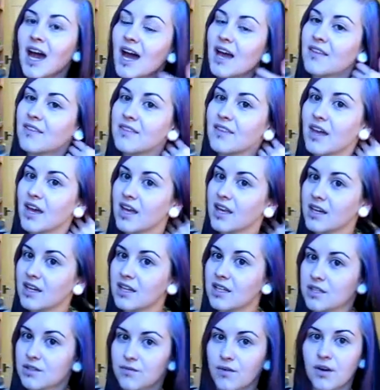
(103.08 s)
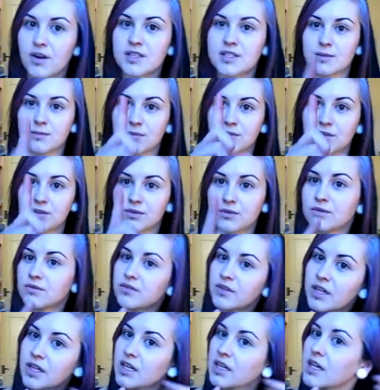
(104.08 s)
And then it's very simple.
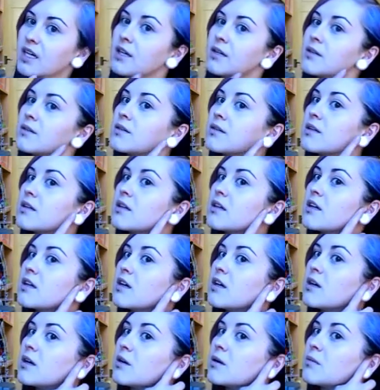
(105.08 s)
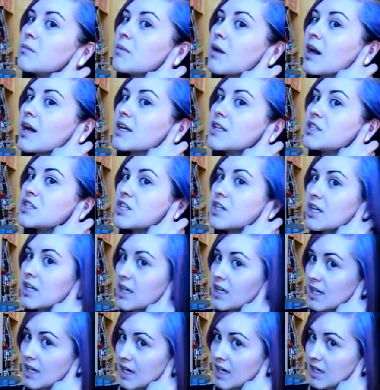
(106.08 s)
Finger behind your
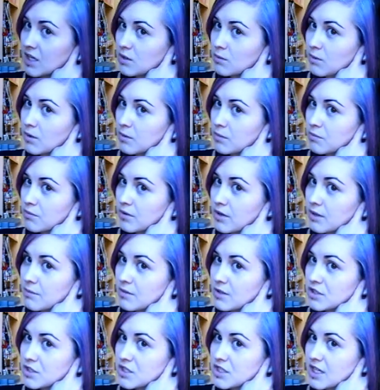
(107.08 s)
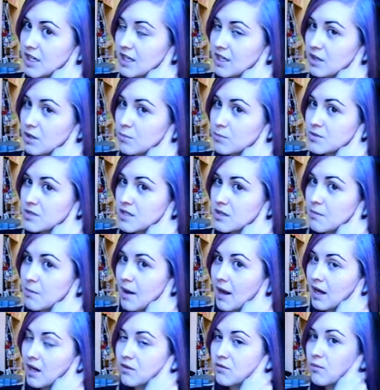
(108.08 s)
ear, and you want to pretty much take it up to the
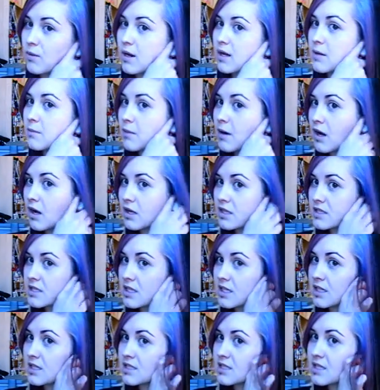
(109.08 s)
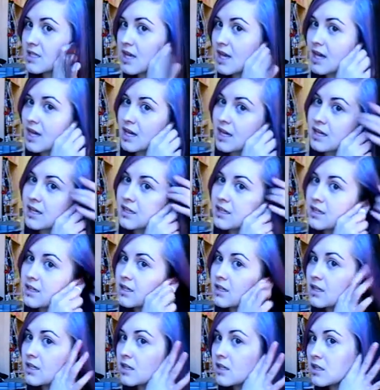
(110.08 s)
back of where your parting is there.
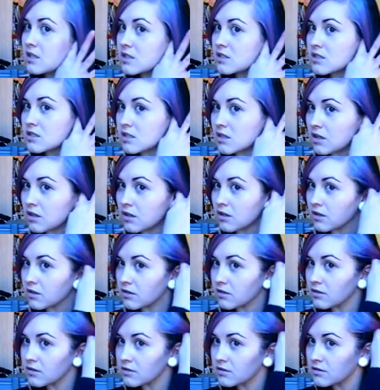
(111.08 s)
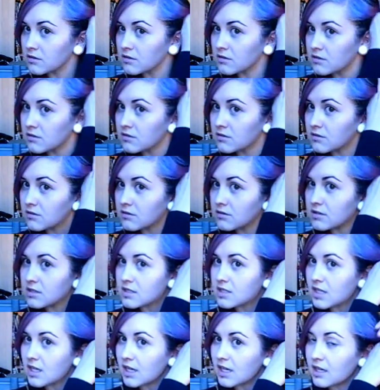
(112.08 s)
So
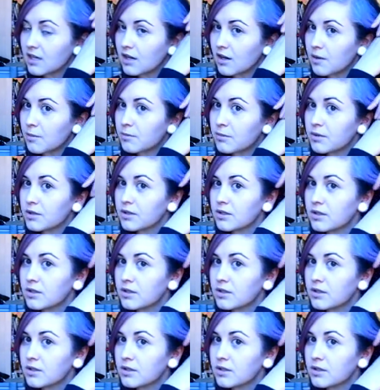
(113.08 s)
take it up.